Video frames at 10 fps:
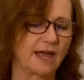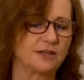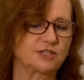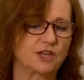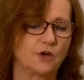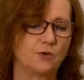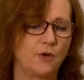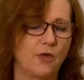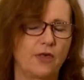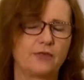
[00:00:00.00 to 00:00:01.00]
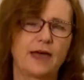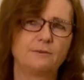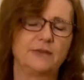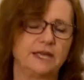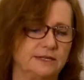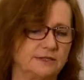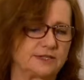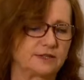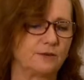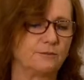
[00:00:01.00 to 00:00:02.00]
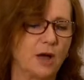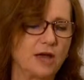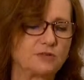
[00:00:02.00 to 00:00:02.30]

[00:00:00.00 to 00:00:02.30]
And so that means my